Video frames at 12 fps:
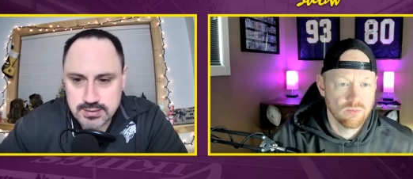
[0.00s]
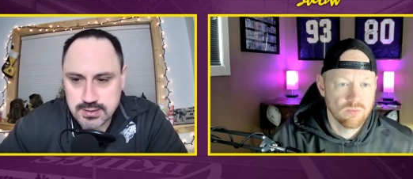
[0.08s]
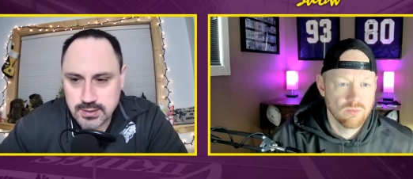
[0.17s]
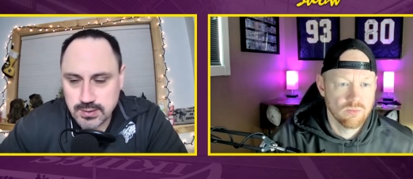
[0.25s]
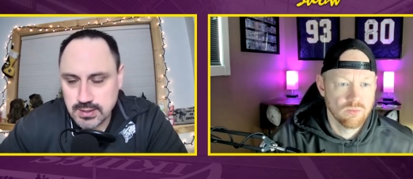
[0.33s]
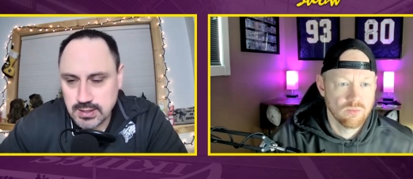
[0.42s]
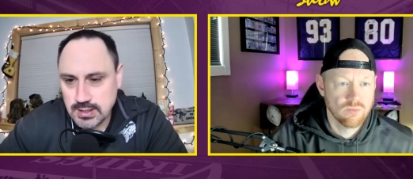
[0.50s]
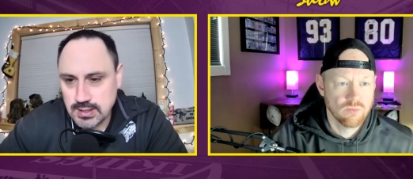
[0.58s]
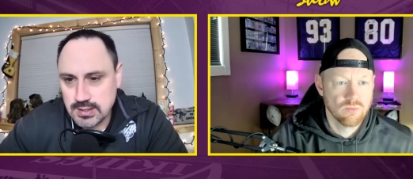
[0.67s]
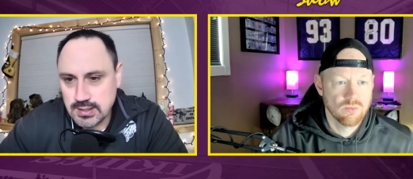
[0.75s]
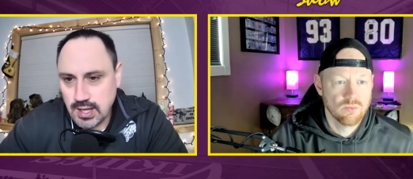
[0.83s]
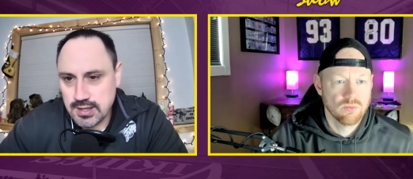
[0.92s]
Speaker 1: So,
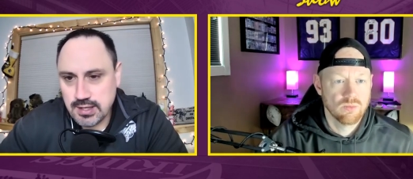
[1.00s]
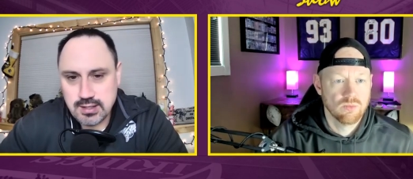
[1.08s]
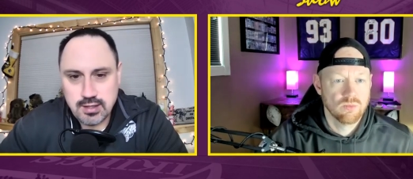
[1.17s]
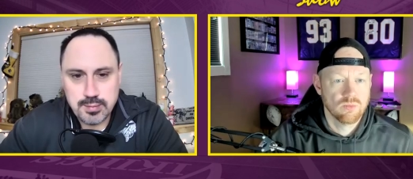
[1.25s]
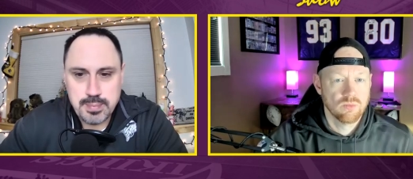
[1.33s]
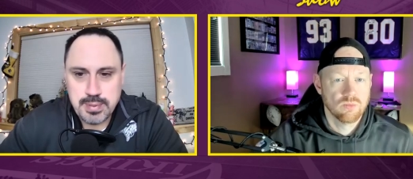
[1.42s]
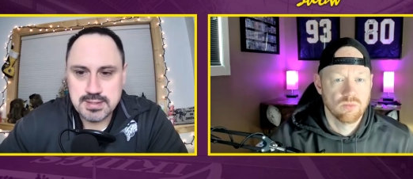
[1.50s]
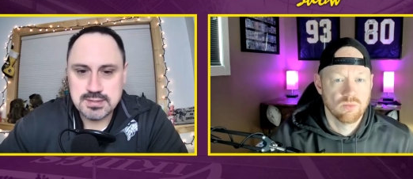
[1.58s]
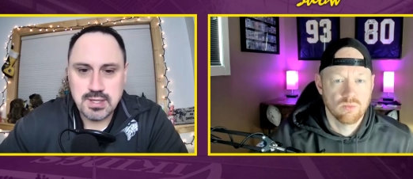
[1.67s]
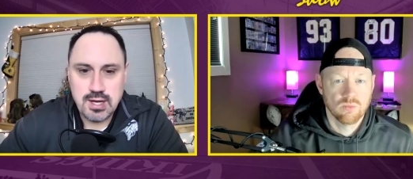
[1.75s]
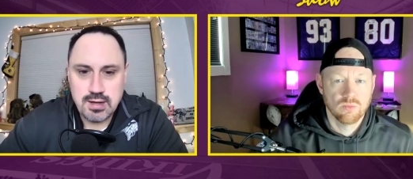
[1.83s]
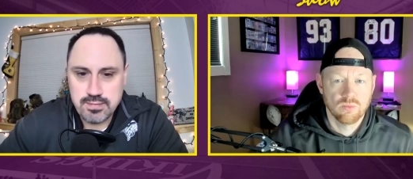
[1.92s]
yeah, they could all be
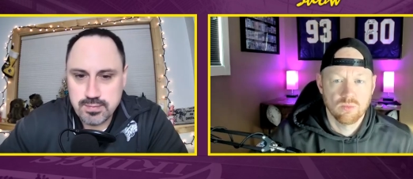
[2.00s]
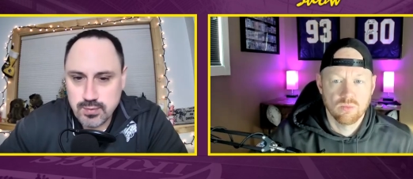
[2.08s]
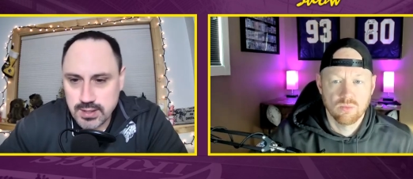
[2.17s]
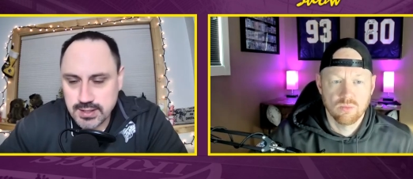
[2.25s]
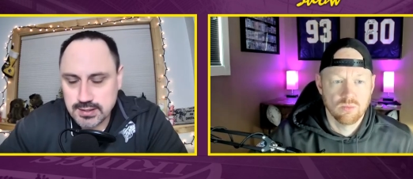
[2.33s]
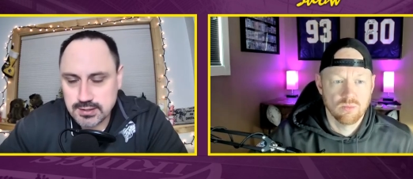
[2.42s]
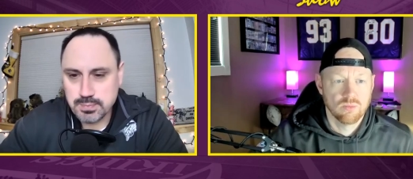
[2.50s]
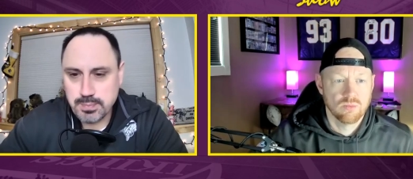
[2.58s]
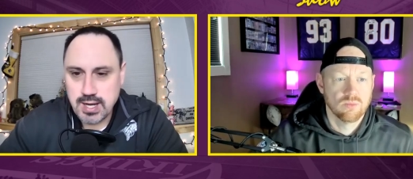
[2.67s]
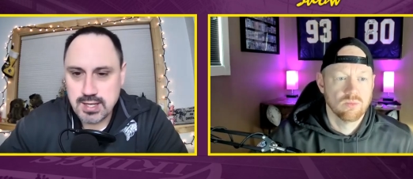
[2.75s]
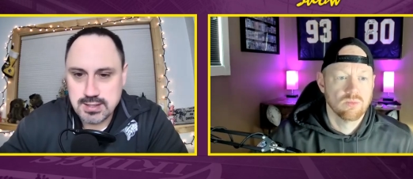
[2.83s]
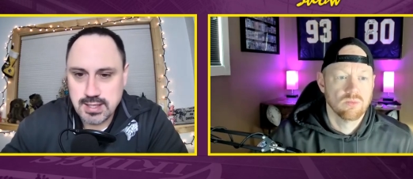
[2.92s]
pissed off, wanting to get this
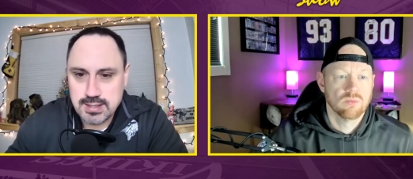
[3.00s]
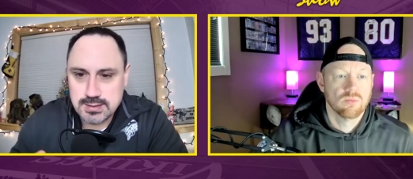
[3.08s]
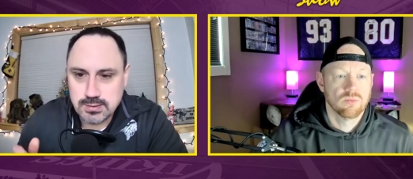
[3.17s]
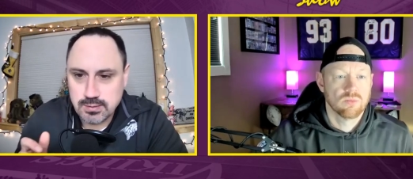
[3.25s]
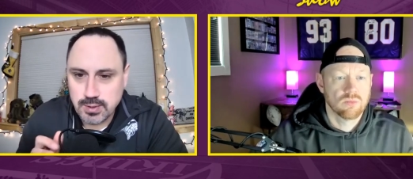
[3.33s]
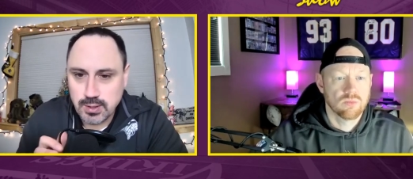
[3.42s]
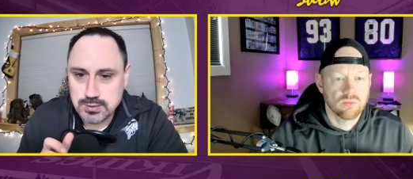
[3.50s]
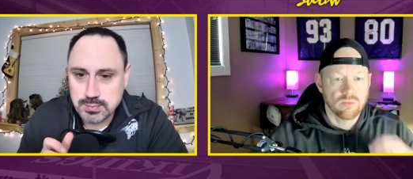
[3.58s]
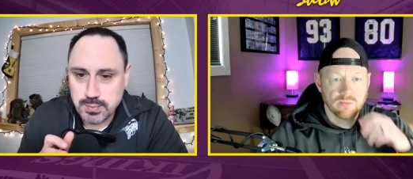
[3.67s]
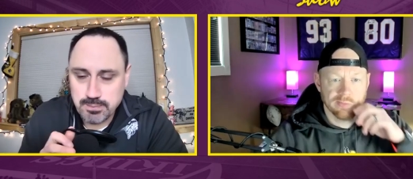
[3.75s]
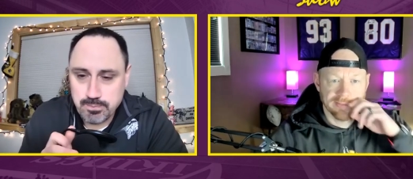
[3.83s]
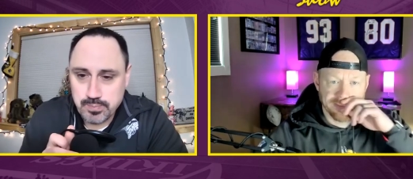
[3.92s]
bad taste in their mouths,
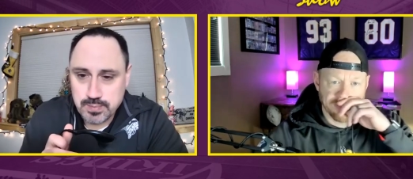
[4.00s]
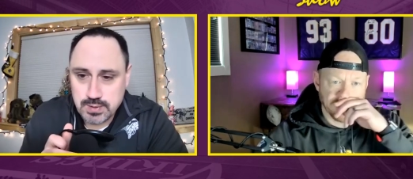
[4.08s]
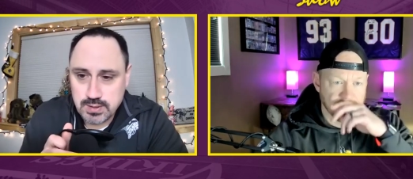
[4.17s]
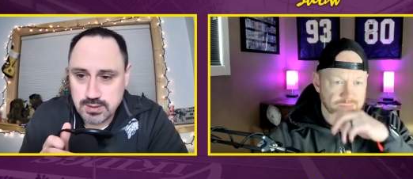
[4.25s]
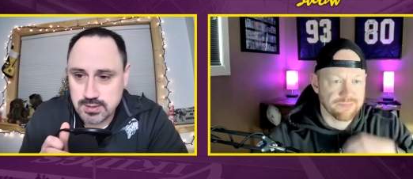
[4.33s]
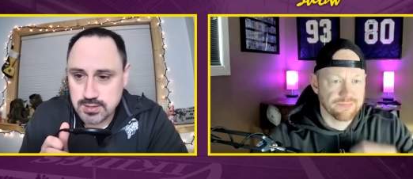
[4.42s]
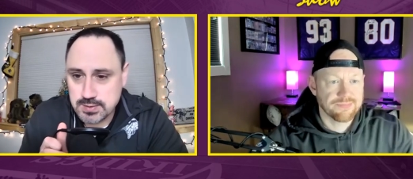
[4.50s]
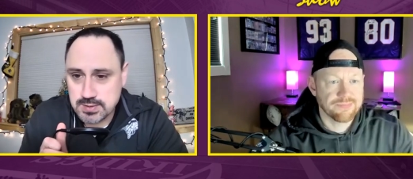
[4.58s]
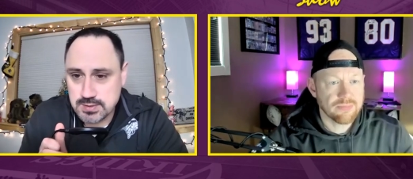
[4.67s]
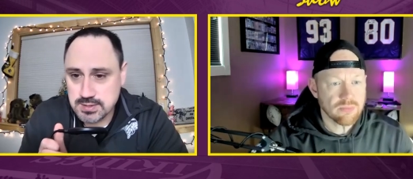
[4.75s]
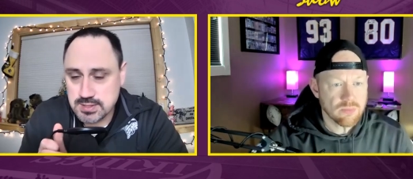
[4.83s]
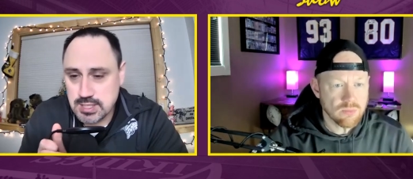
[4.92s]
but this
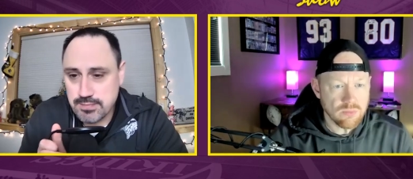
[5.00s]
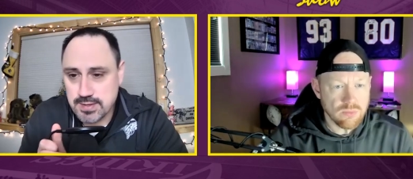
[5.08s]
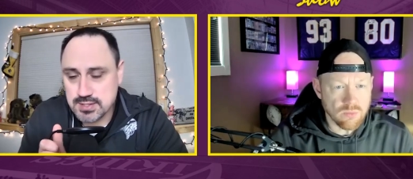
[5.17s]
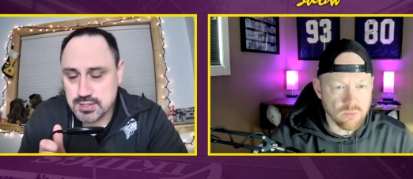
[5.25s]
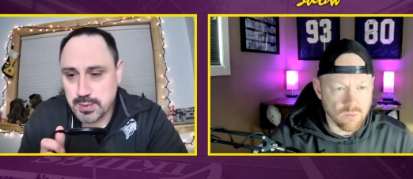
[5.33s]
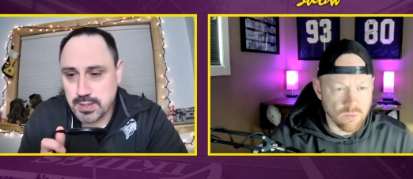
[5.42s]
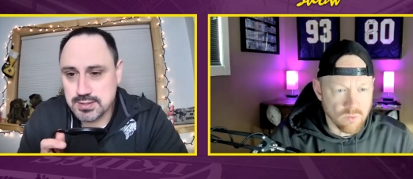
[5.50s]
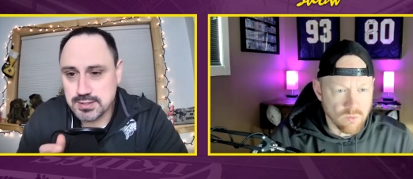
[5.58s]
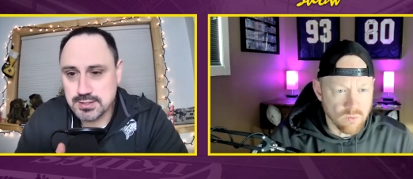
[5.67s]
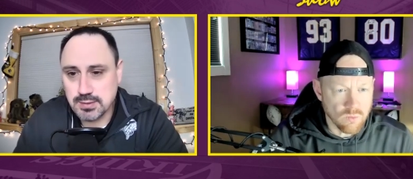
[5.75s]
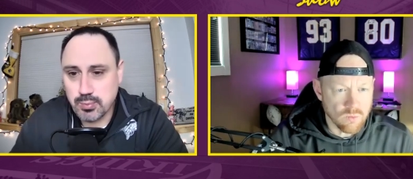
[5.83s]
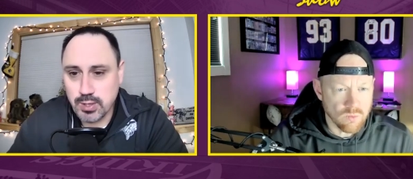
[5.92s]
this defense especially
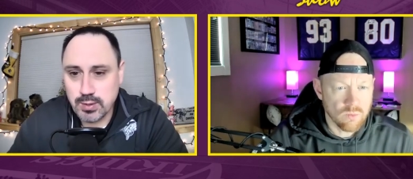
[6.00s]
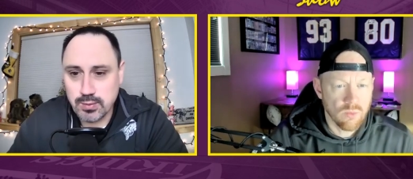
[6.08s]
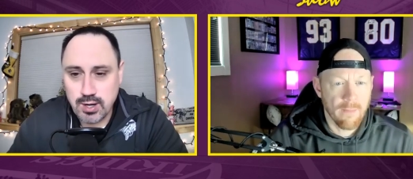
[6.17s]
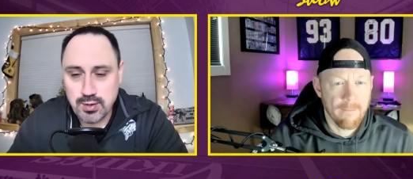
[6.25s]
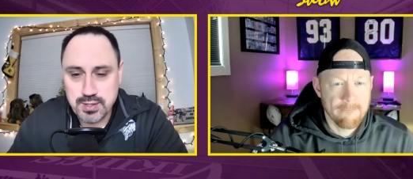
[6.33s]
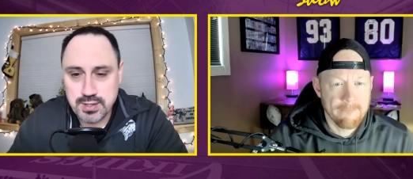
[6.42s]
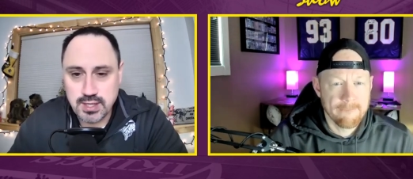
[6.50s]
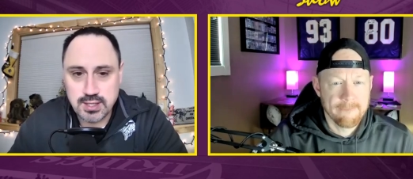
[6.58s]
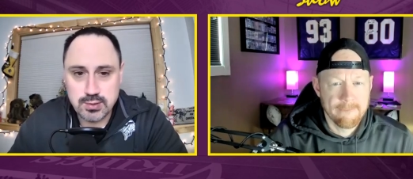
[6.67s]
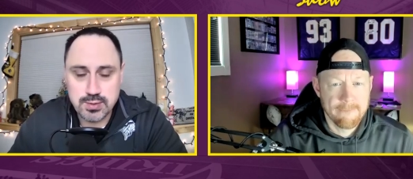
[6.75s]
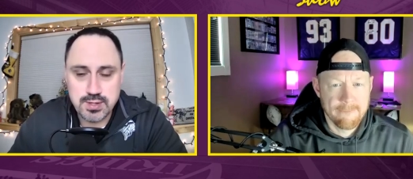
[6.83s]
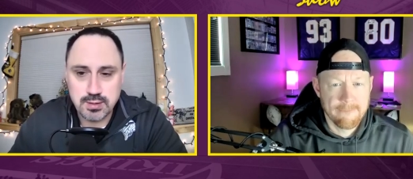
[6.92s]
is the point where I don't think they
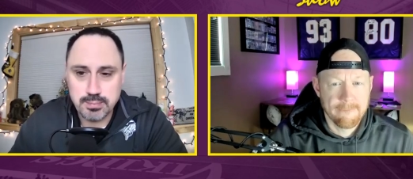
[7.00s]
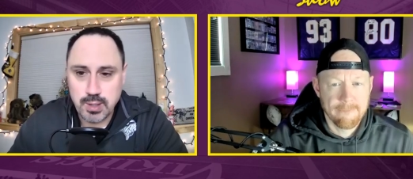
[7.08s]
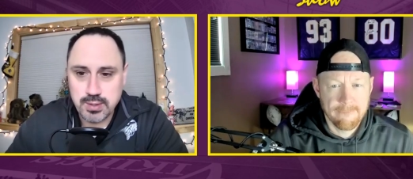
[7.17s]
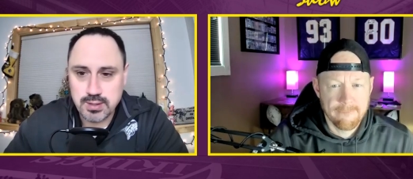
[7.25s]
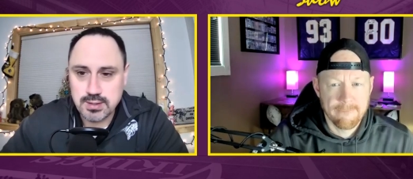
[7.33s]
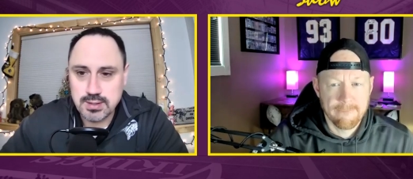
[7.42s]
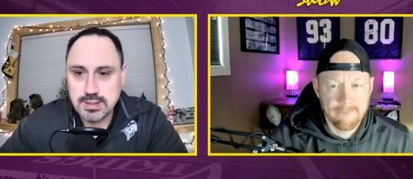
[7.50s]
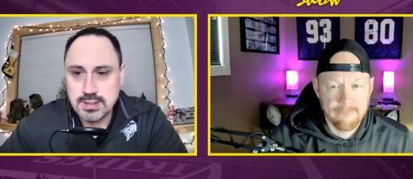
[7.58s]
can do anything about it,